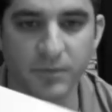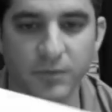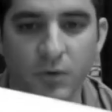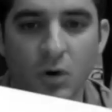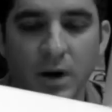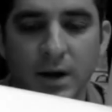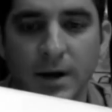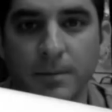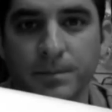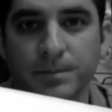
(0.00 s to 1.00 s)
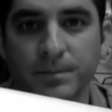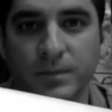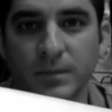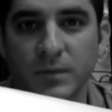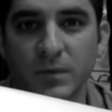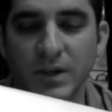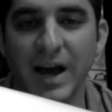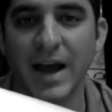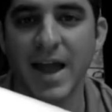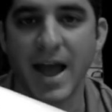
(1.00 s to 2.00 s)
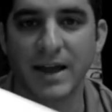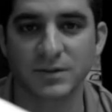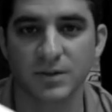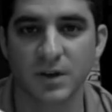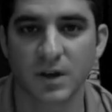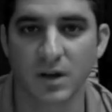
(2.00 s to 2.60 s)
for kayaks.